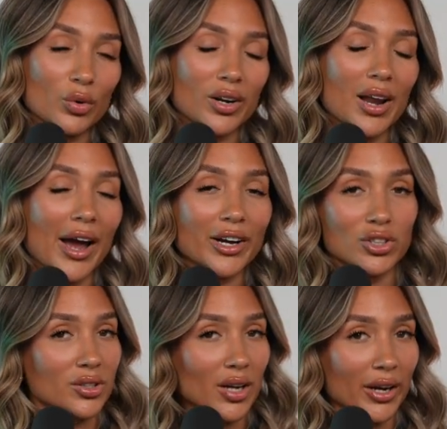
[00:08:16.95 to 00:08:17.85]
We're lash
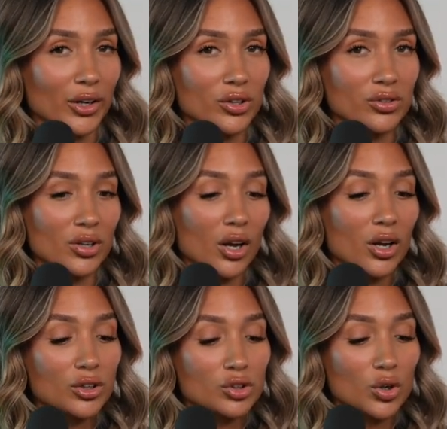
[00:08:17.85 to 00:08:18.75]
designers.
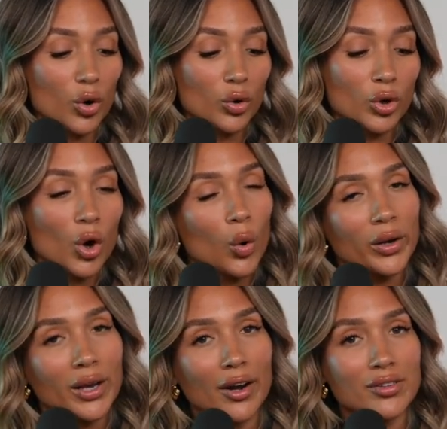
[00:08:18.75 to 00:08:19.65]
So
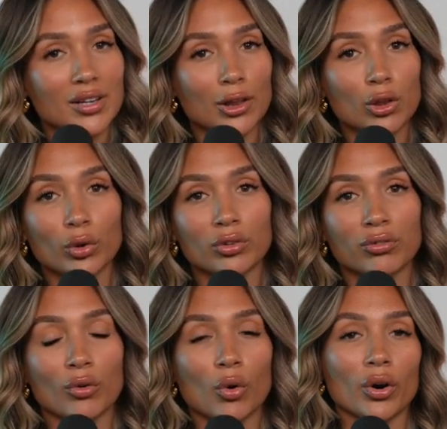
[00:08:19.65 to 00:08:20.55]
knowing how to take those
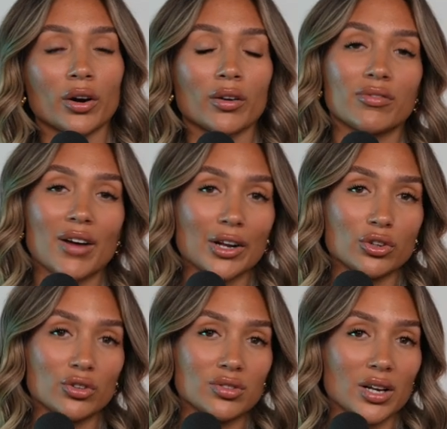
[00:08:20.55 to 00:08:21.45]
4
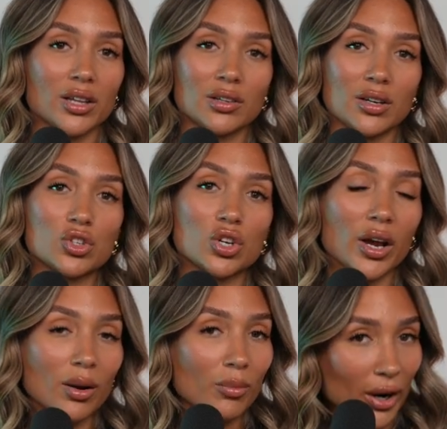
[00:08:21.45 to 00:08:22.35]
factors that I teach
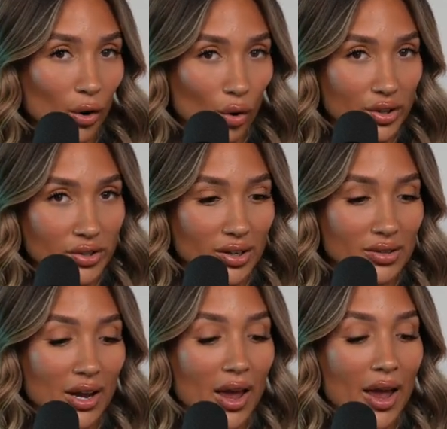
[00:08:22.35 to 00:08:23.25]
in my
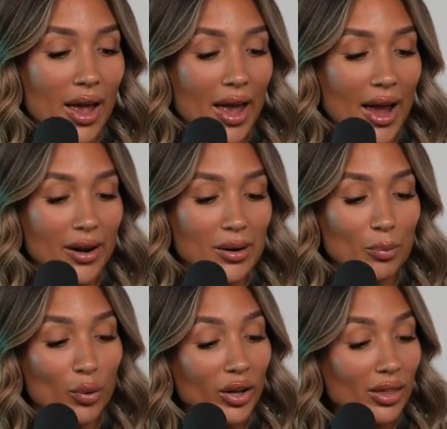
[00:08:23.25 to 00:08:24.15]
courses and
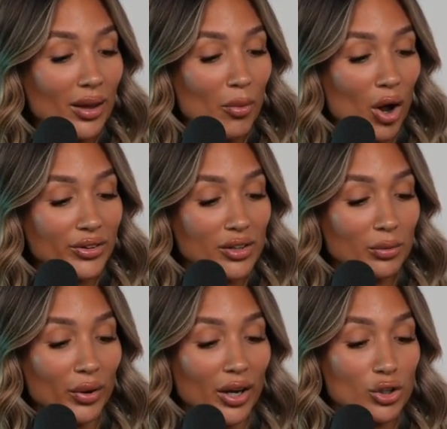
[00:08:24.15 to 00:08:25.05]
putting them on
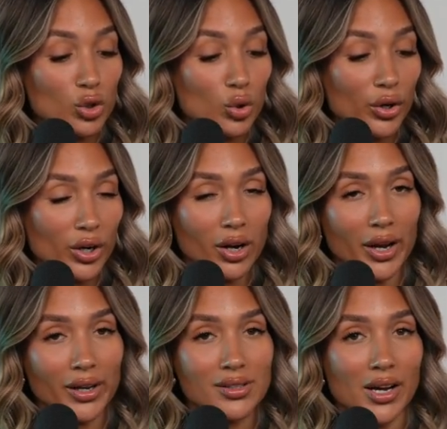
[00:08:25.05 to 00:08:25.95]
display to your
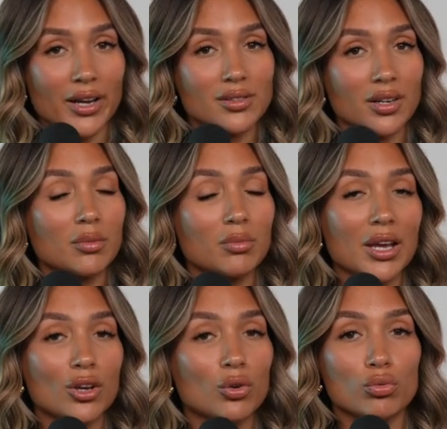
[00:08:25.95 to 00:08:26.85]
client's eye is going to
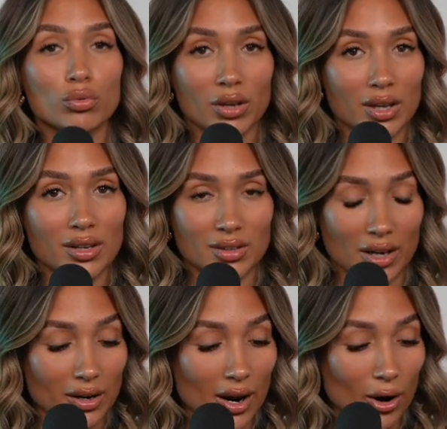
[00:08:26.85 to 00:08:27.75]
make you really
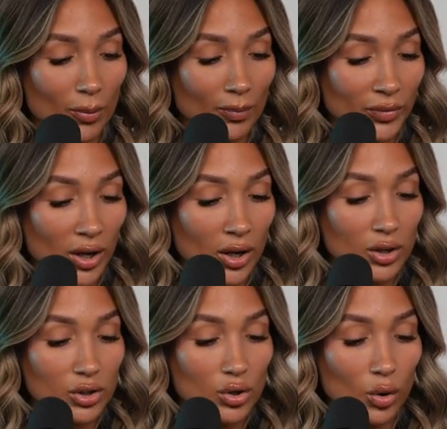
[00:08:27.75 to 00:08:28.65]
stand out.
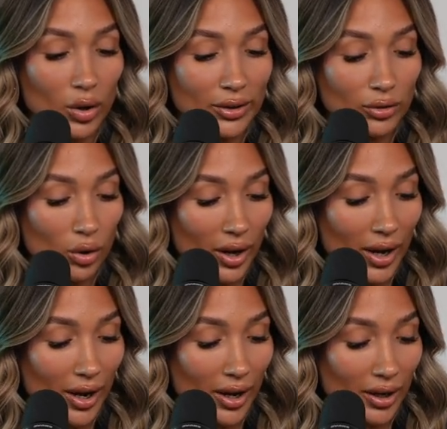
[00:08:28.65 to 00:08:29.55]
So let's go
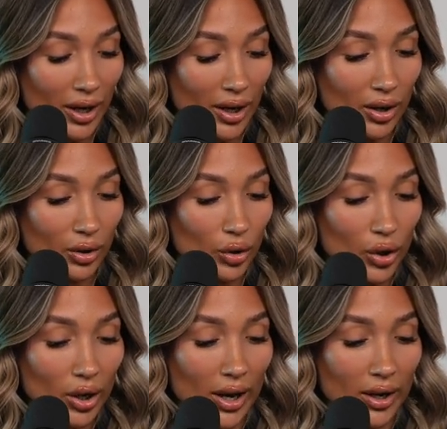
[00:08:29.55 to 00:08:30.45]
ahead and
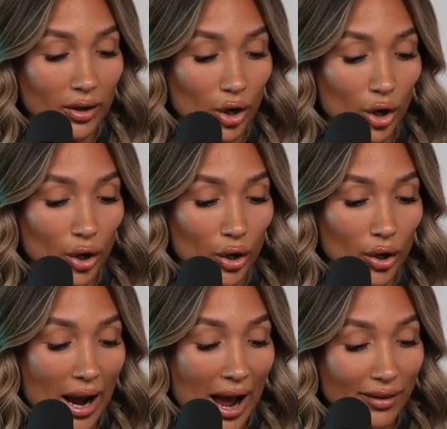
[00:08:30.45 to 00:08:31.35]
look at
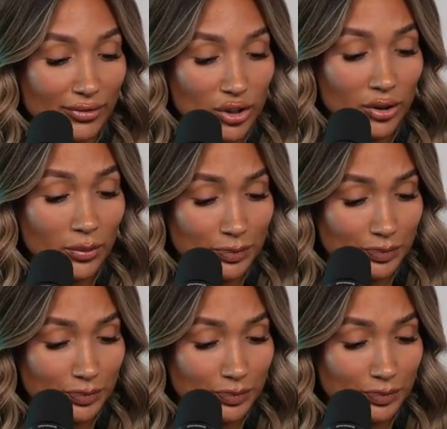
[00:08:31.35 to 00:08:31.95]
her after.